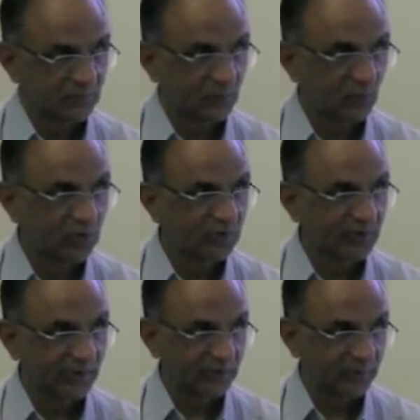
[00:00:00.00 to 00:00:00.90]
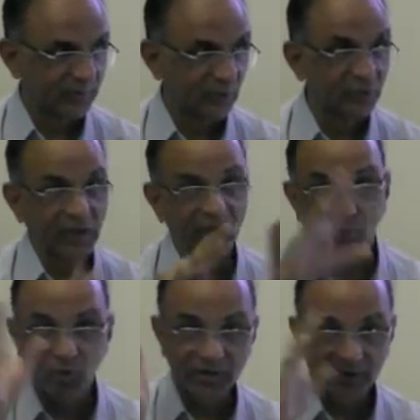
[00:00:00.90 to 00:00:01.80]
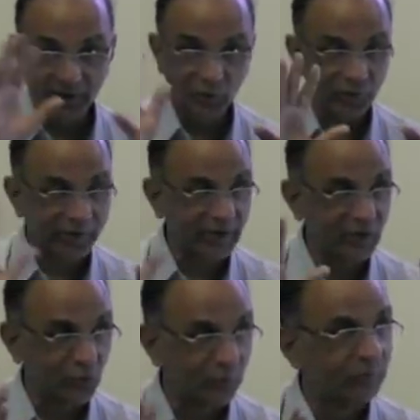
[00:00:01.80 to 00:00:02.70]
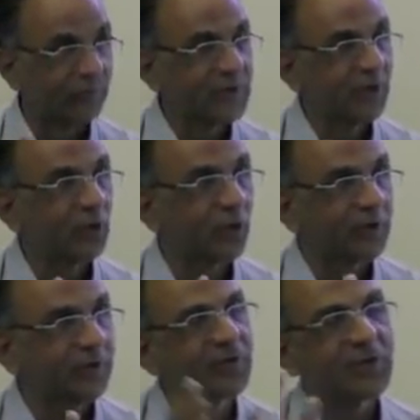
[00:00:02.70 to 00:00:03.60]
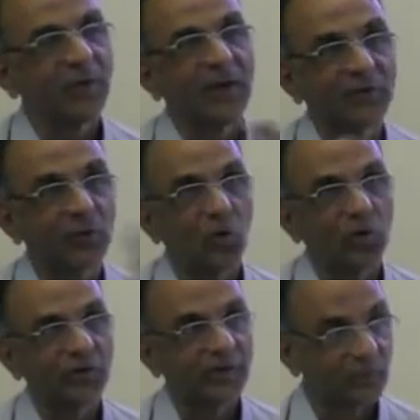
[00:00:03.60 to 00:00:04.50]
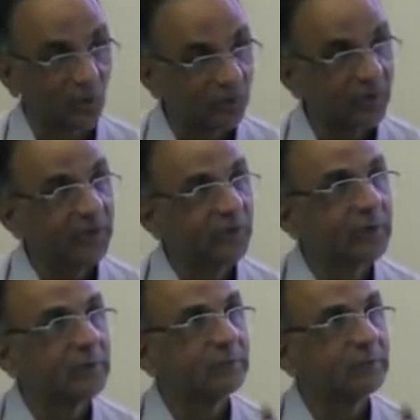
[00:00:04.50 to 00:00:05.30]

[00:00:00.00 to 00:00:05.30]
What size? I mean, you say I want an endotracheal tube. Which endotracheal? Sister will ask you what size. What size?